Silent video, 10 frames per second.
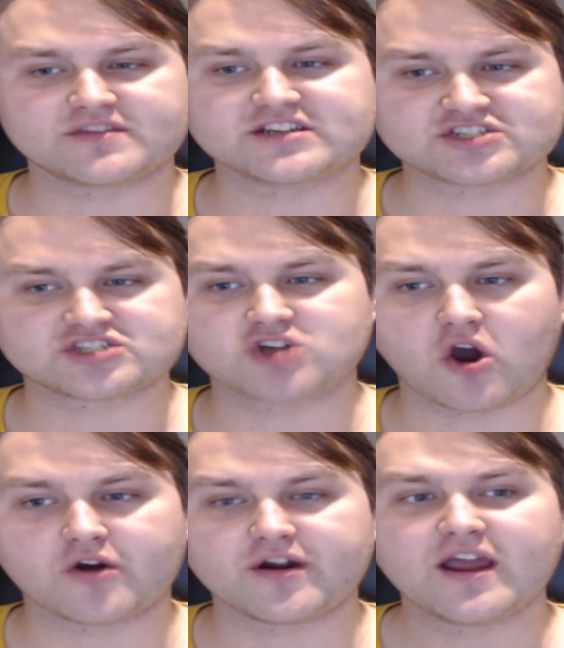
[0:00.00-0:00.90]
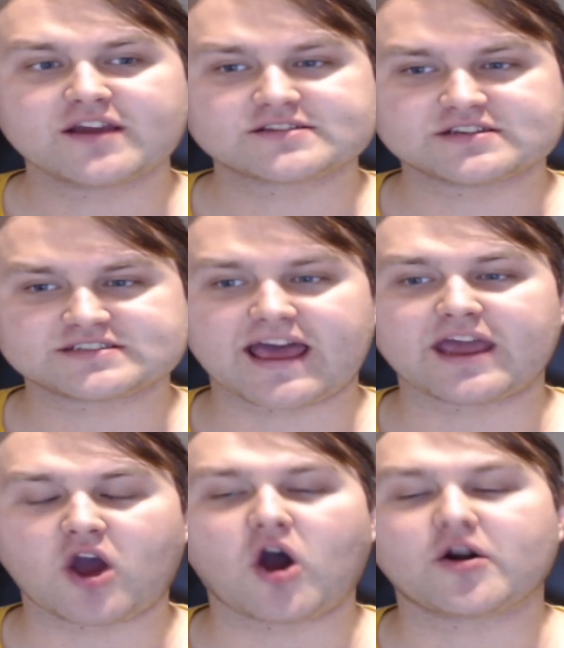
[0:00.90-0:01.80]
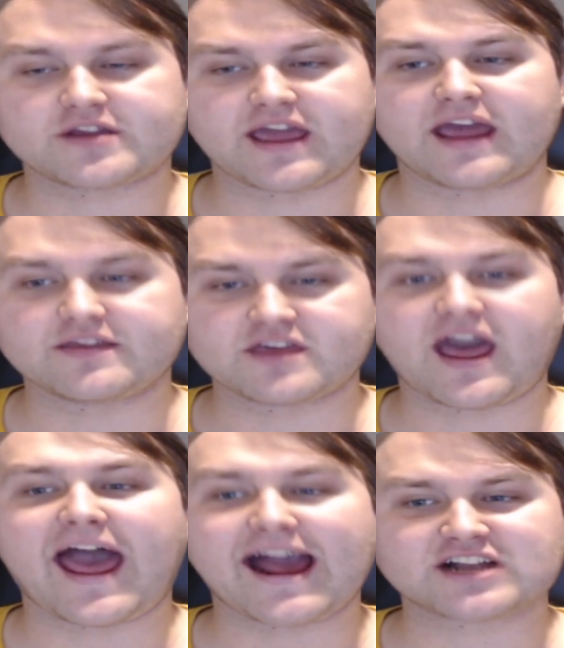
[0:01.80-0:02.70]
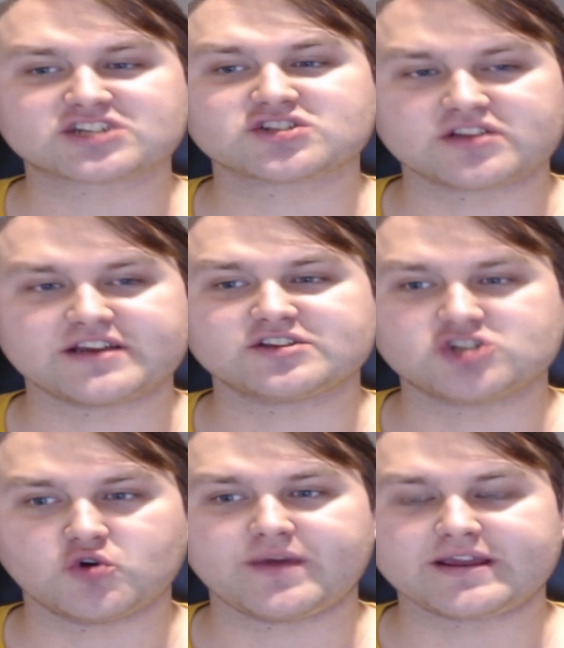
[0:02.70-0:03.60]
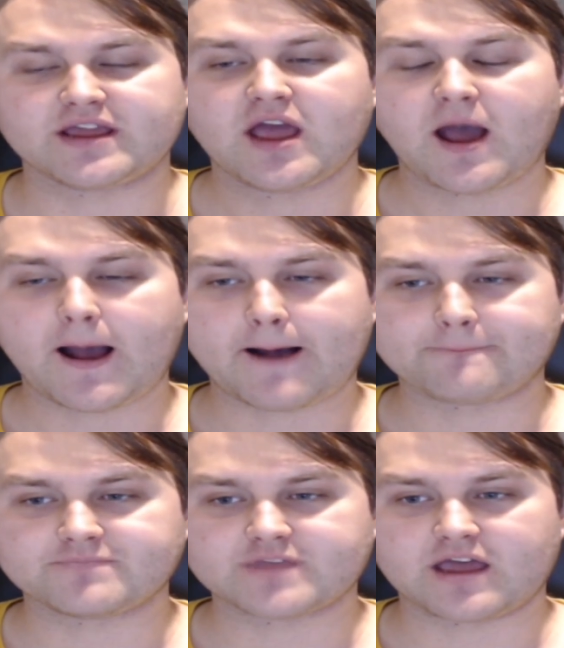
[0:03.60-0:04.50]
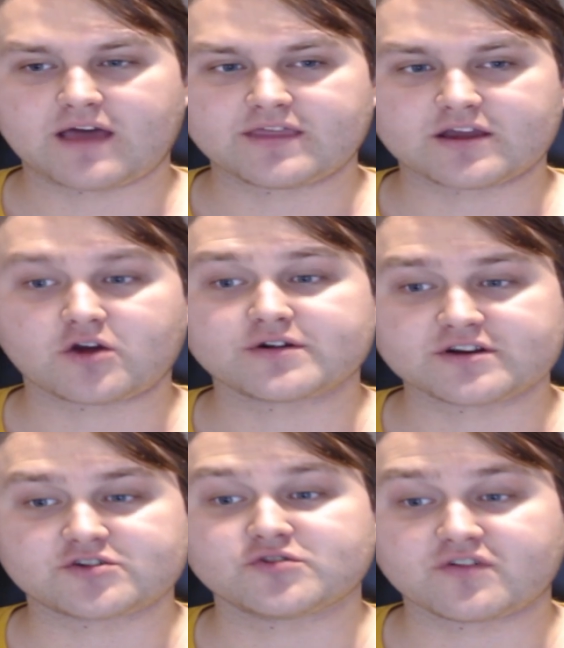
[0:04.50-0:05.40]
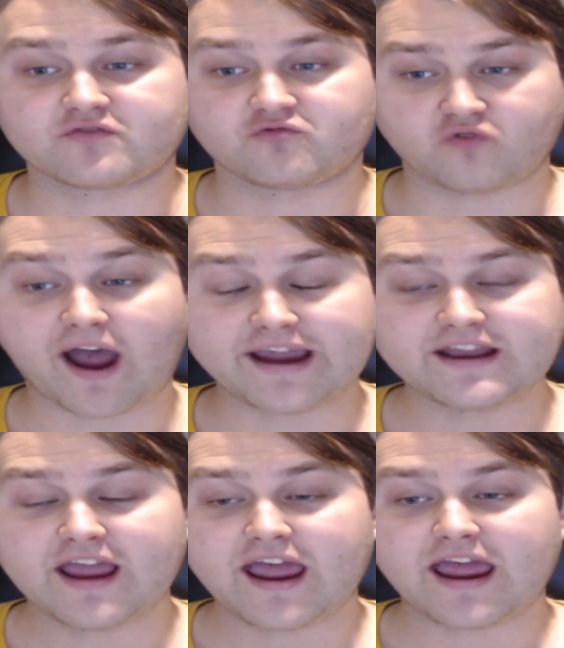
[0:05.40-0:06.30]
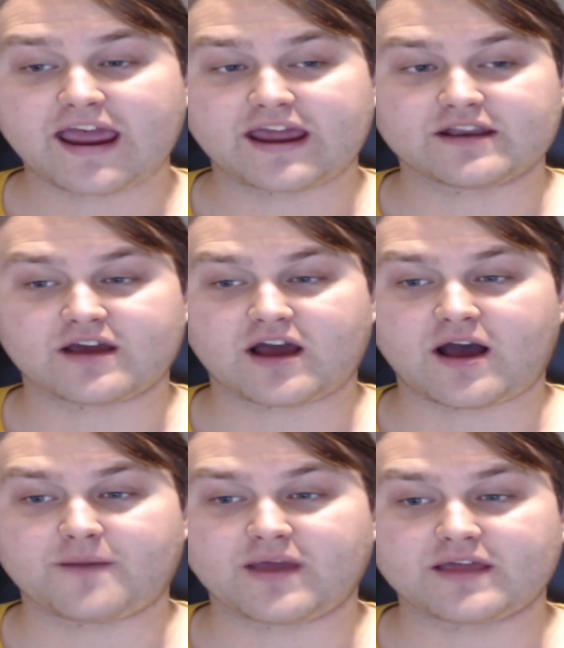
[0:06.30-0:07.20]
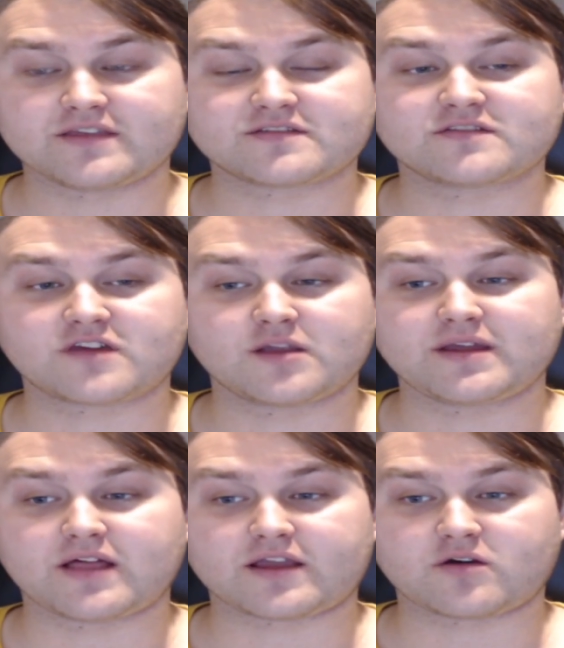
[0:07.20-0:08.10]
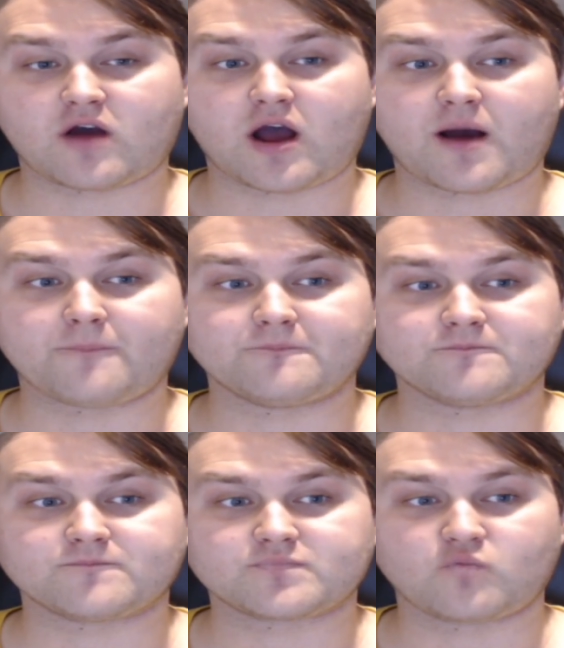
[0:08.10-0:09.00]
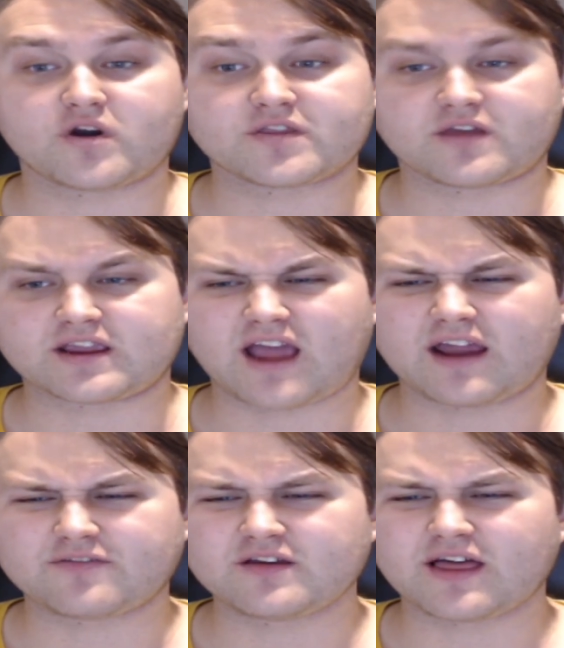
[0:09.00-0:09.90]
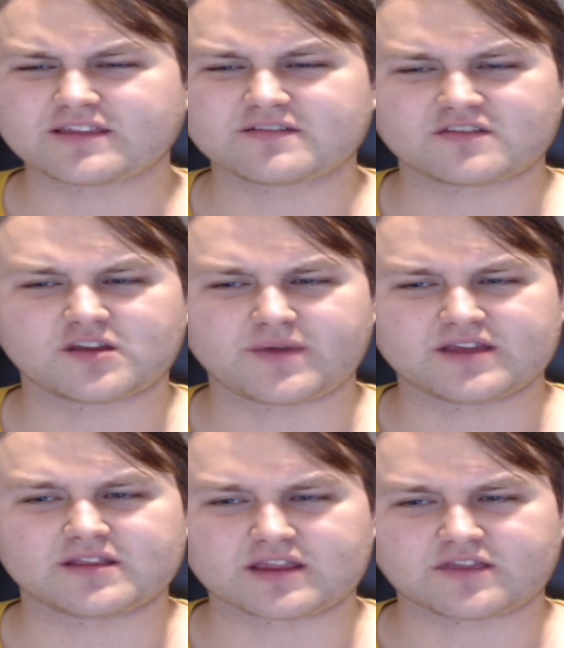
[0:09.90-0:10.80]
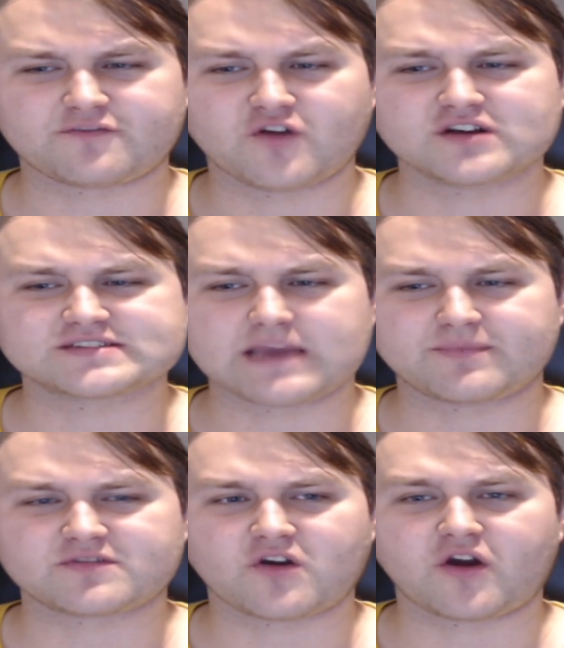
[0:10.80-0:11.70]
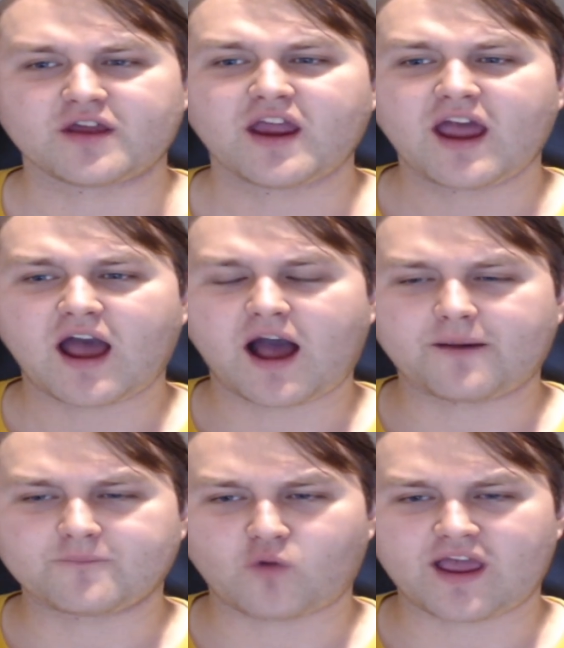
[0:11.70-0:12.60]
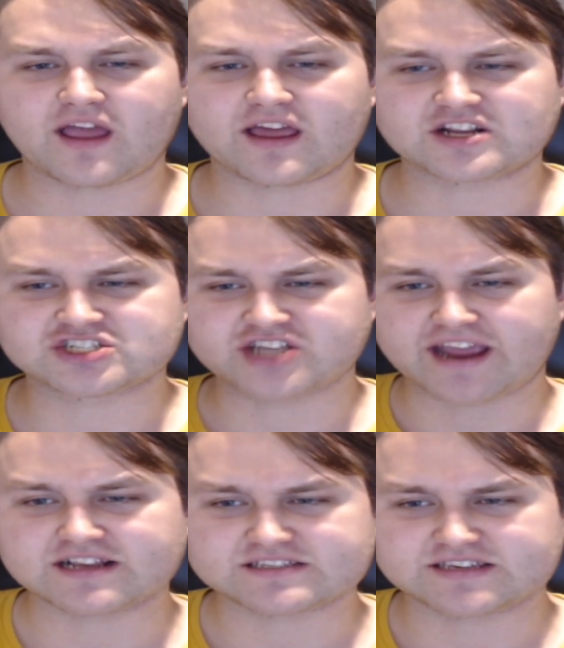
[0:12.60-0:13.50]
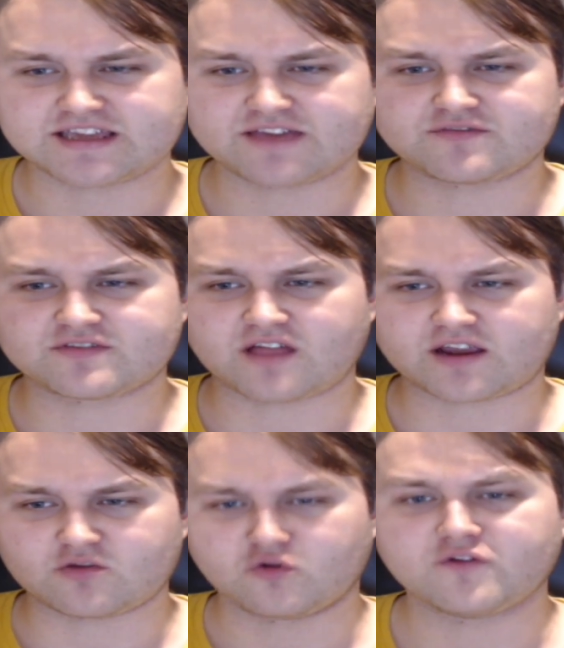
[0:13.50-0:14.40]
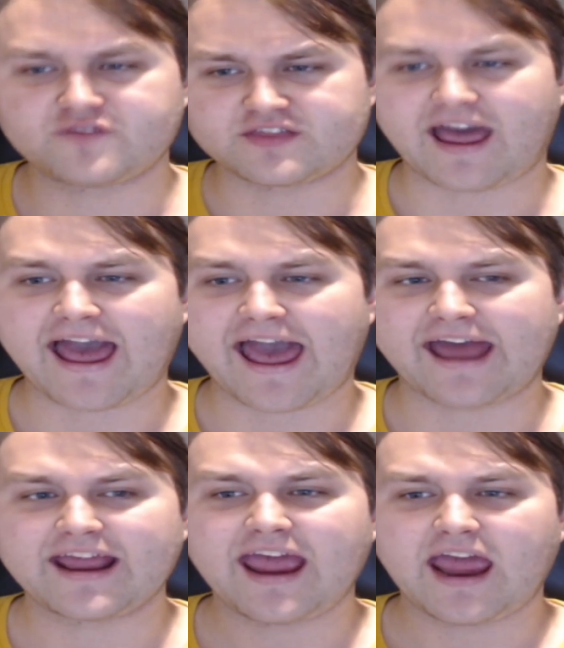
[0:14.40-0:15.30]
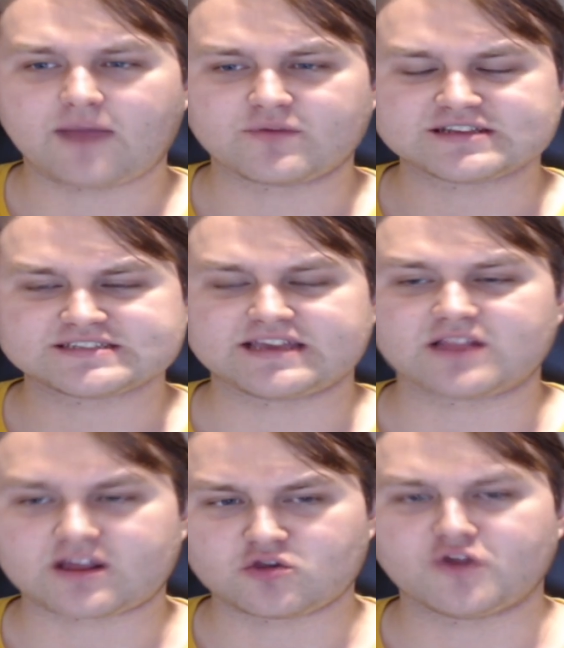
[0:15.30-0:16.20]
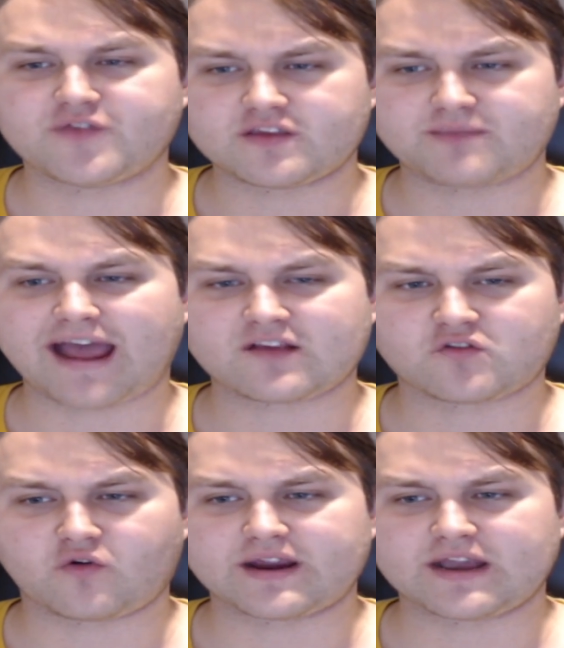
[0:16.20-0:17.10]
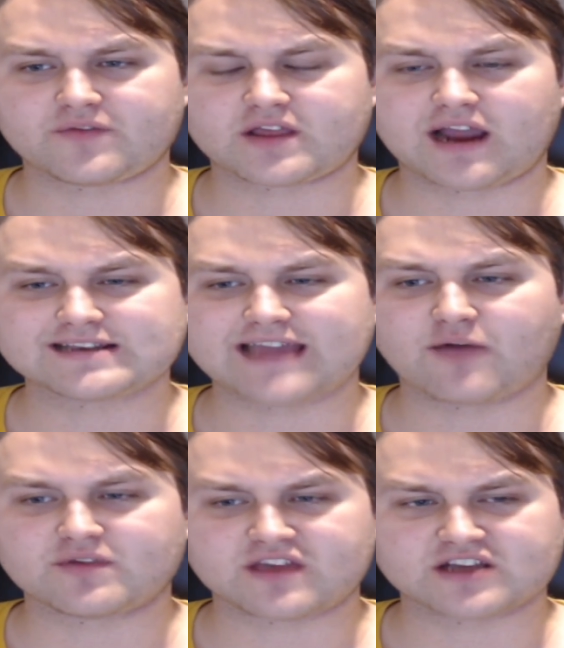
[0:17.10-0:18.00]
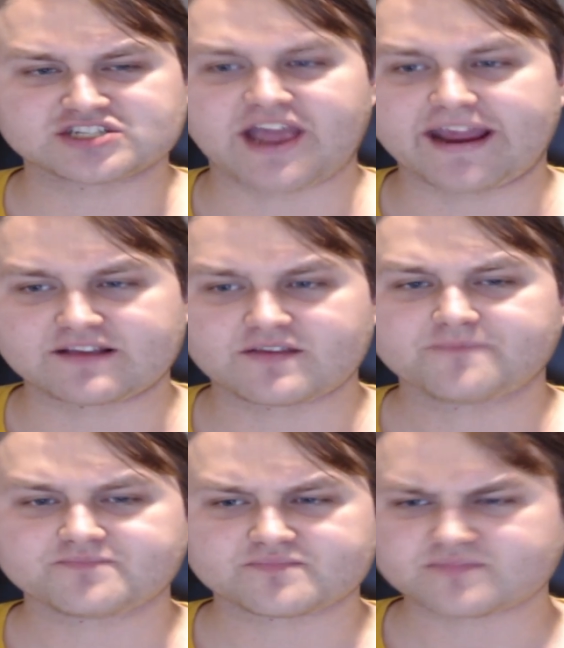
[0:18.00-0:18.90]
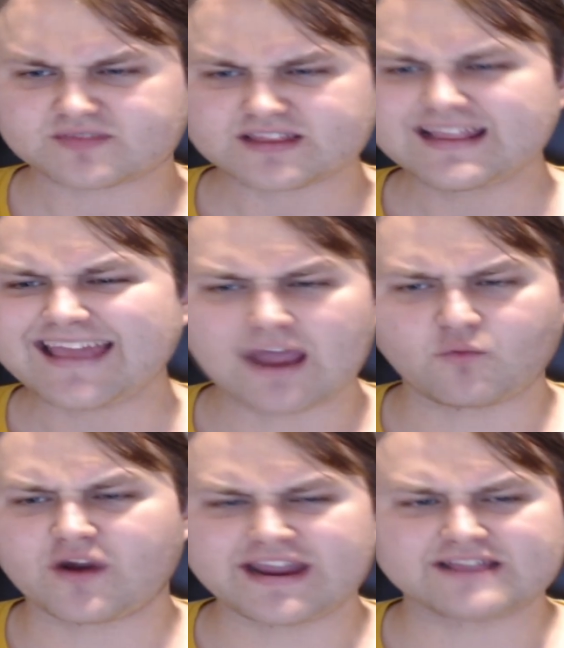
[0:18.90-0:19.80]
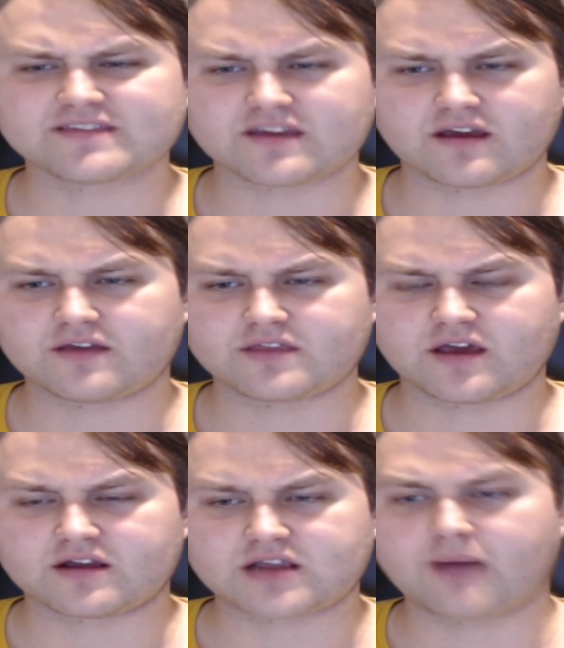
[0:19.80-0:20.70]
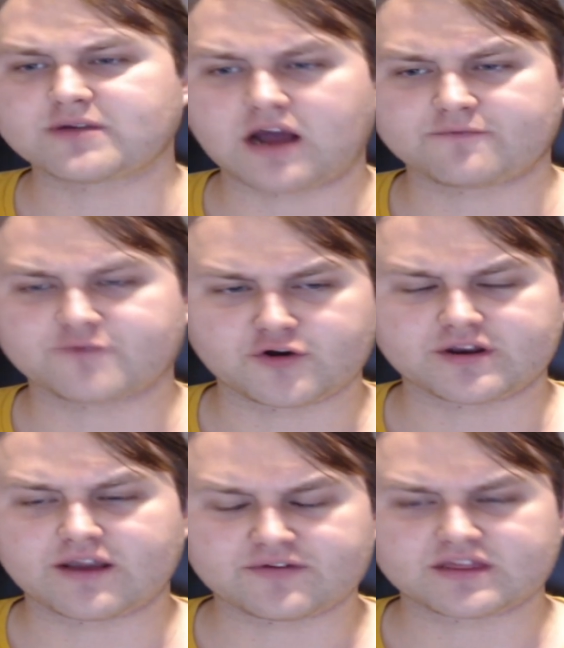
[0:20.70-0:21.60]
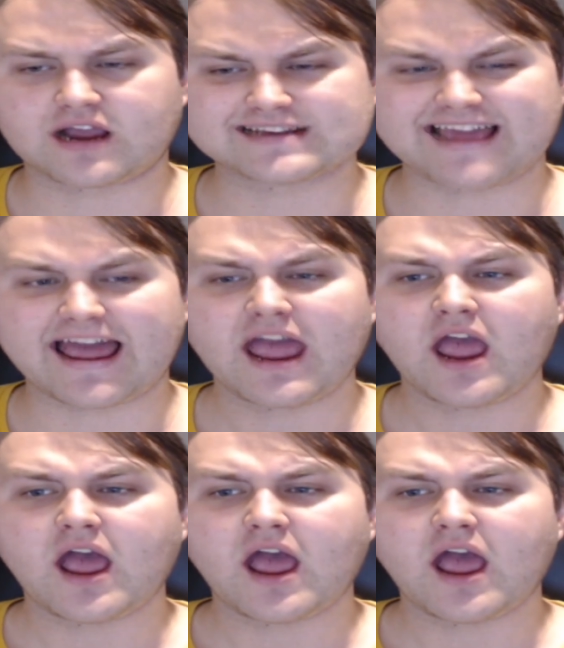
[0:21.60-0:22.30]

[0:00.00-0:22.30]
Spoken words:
this show to say, okay, they're actually doing they're going to do this right, and this is going to be like one of the, like, I feel like this is going to be in like the first episode where like Shanks gives like Luffy the hat, and we see like Luffy's backstory and everything like that with Shanks. And where he eats the gum fruit and everything like that.